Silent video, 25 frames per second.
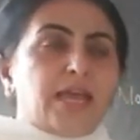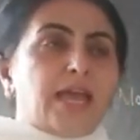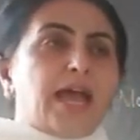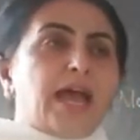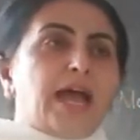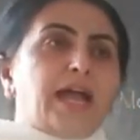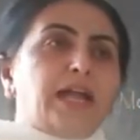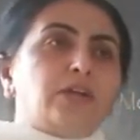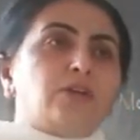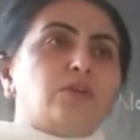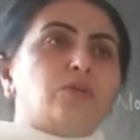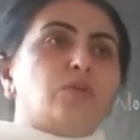
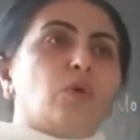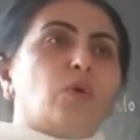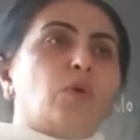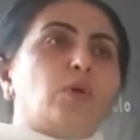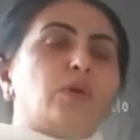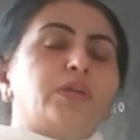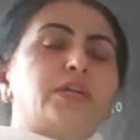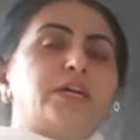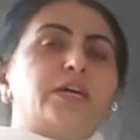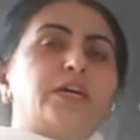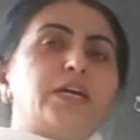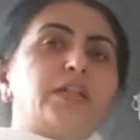and
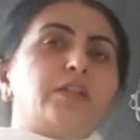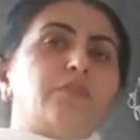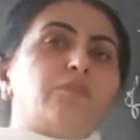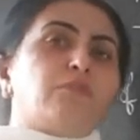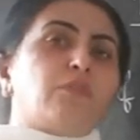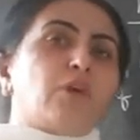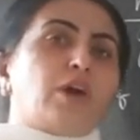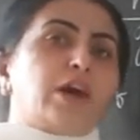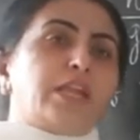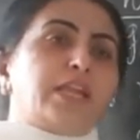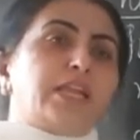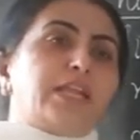total
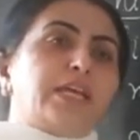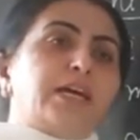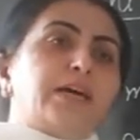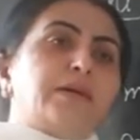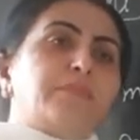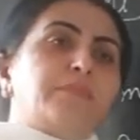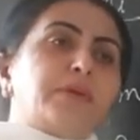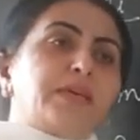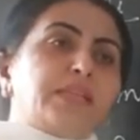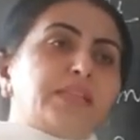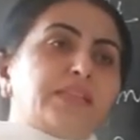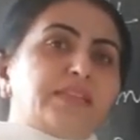
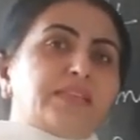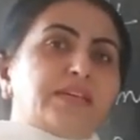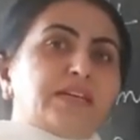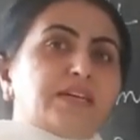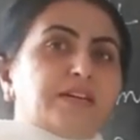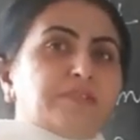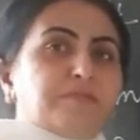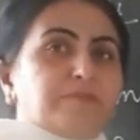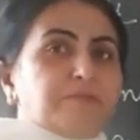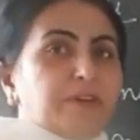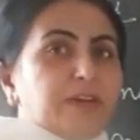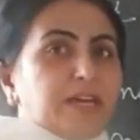volume in
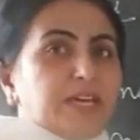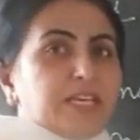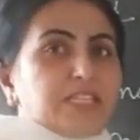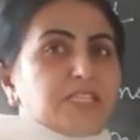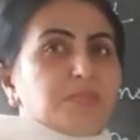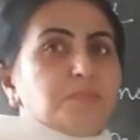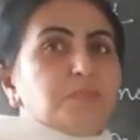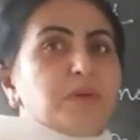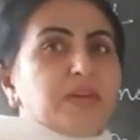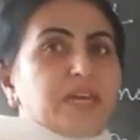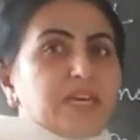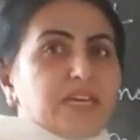the phase
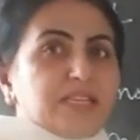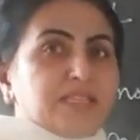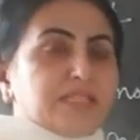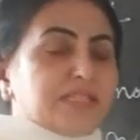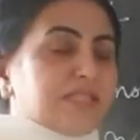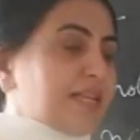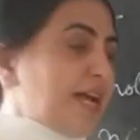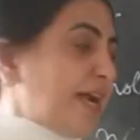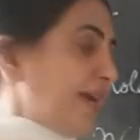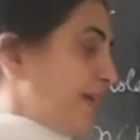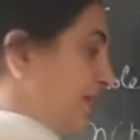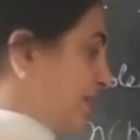space,
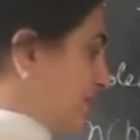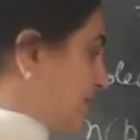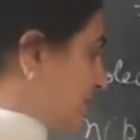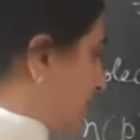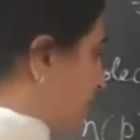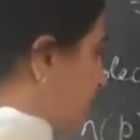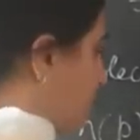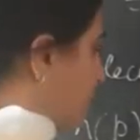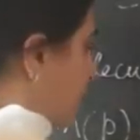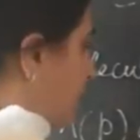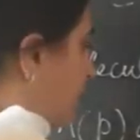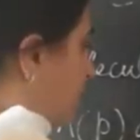that is
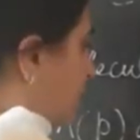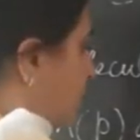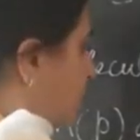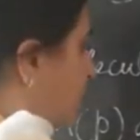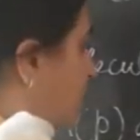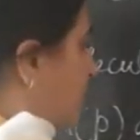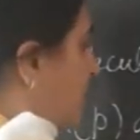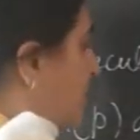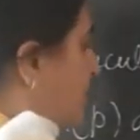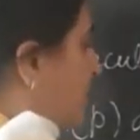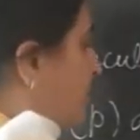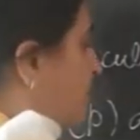equal
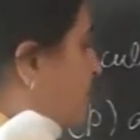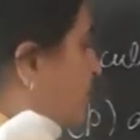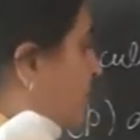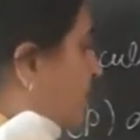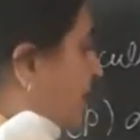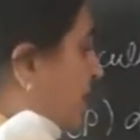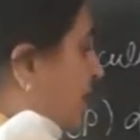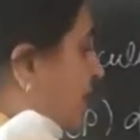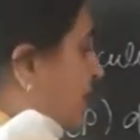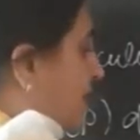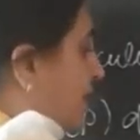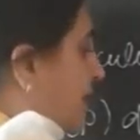to,
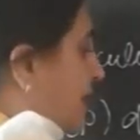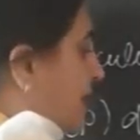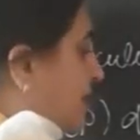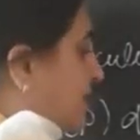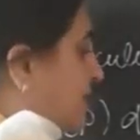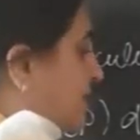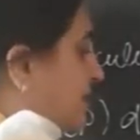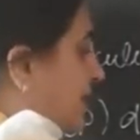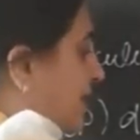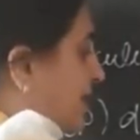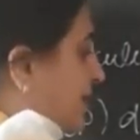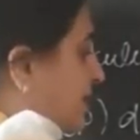
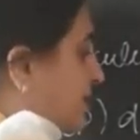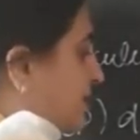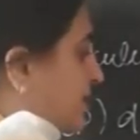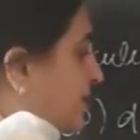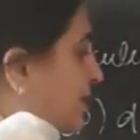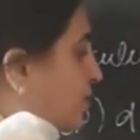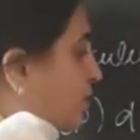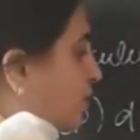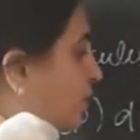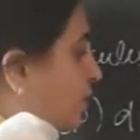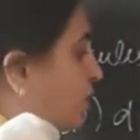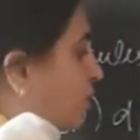yes, that is
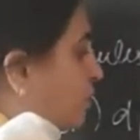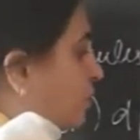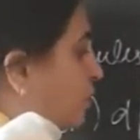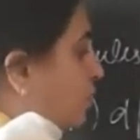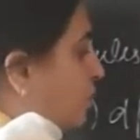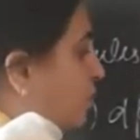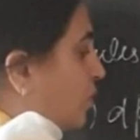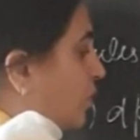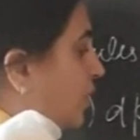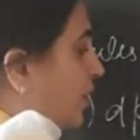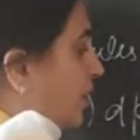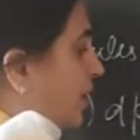equal to